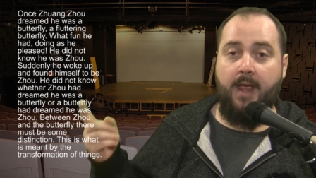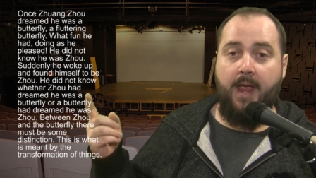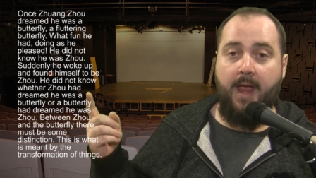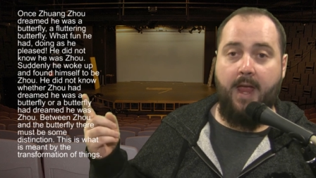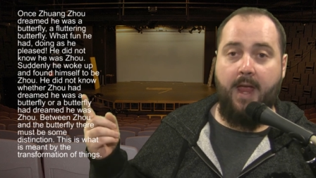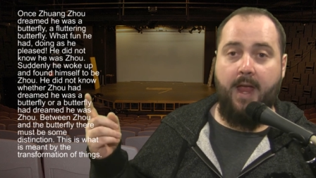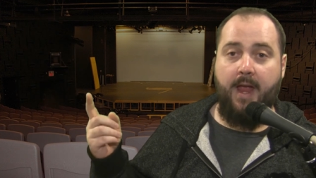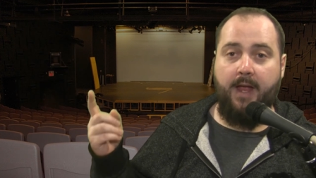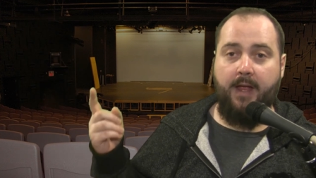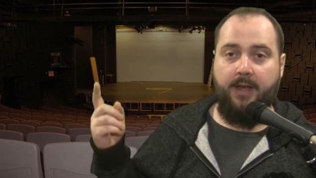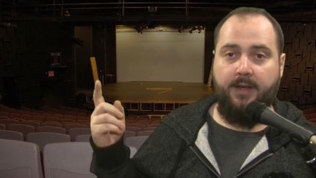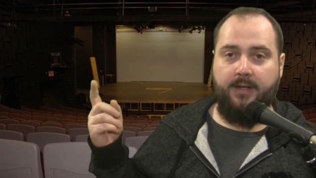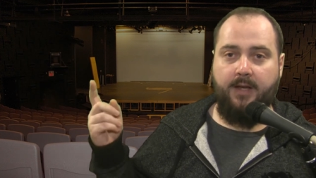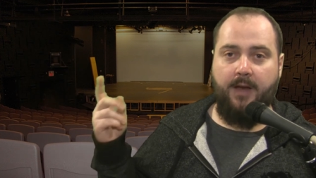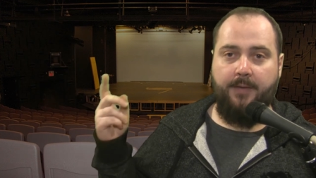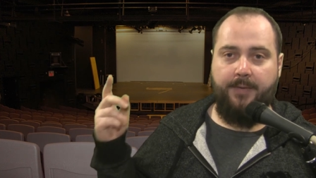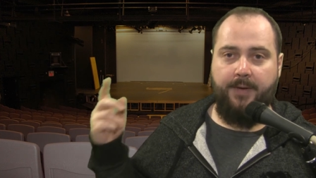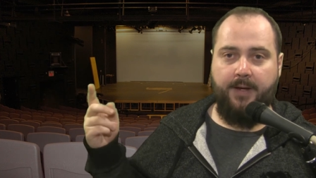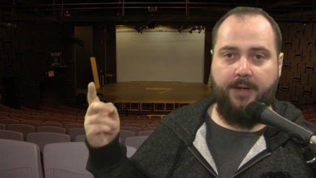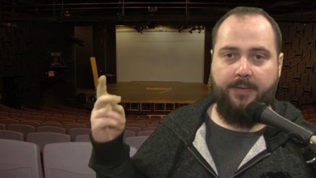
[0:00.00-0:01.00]
and I
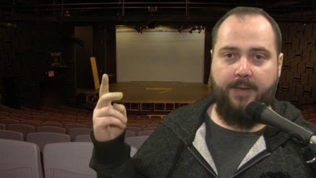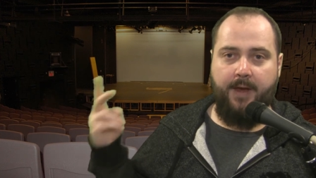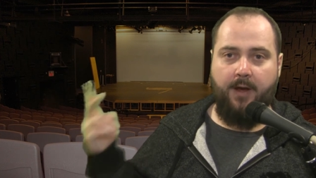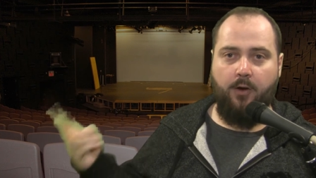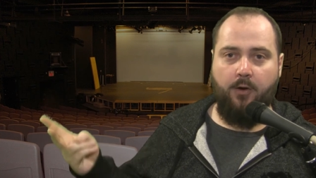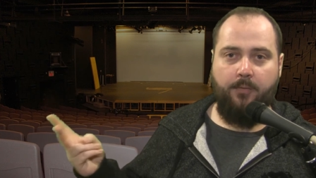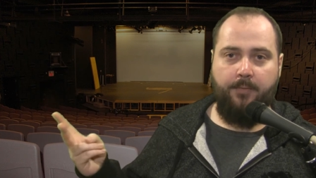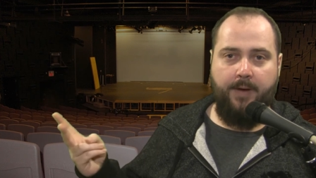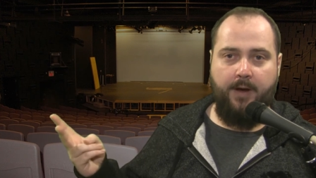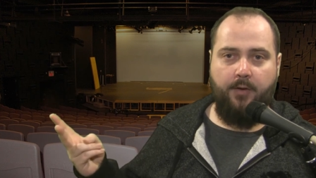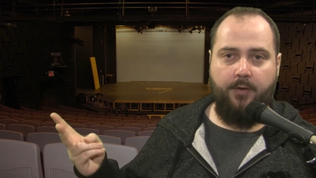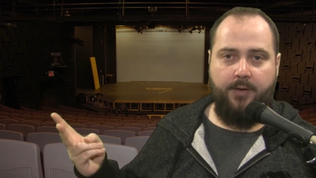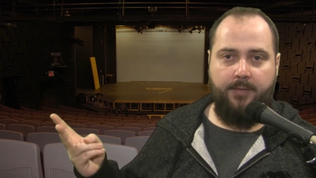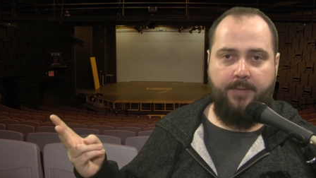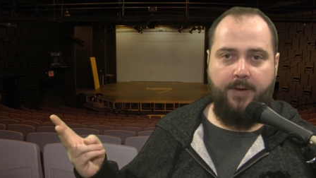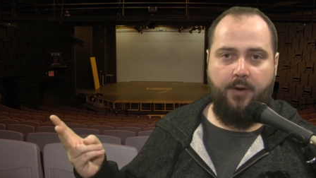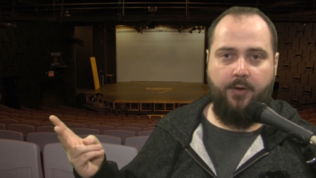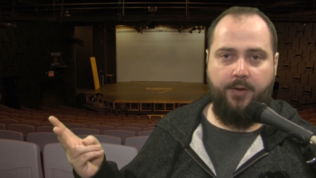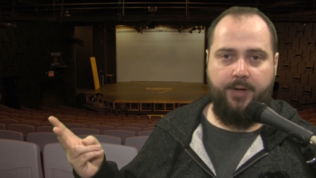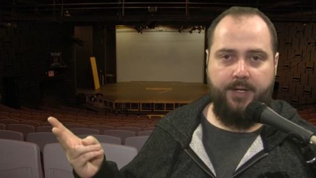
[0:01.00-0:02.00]
think they are very,
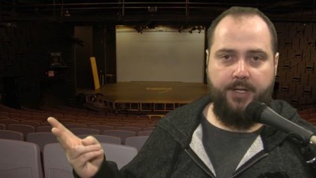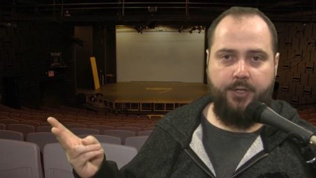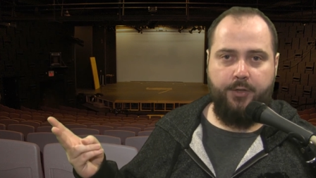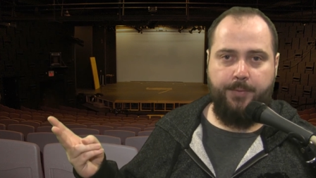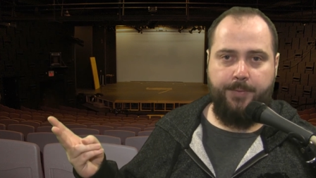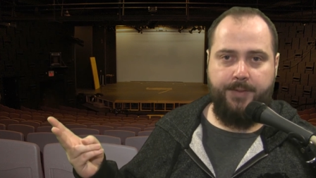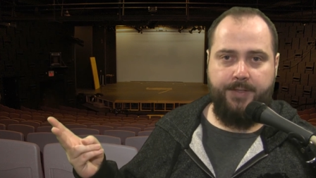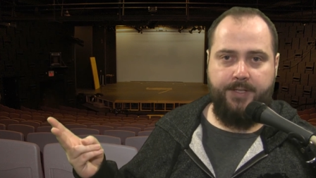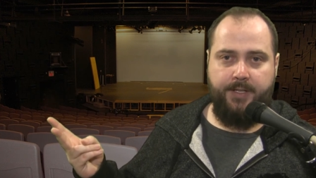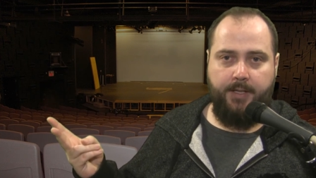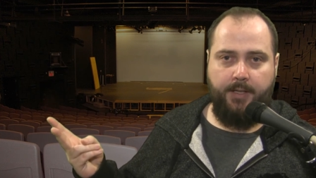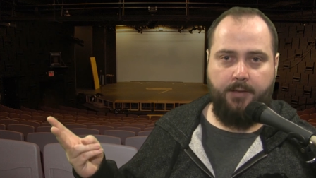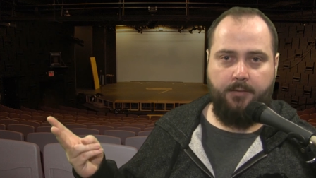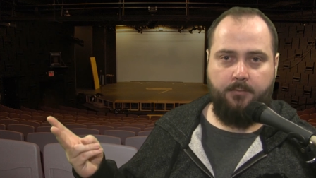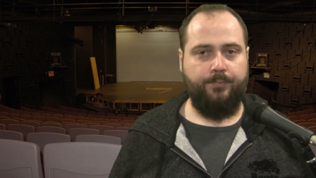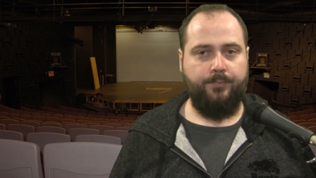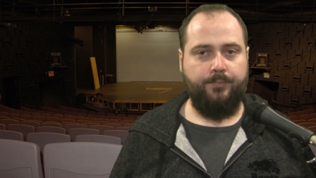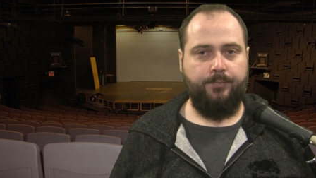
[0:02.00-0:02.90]
very interesting.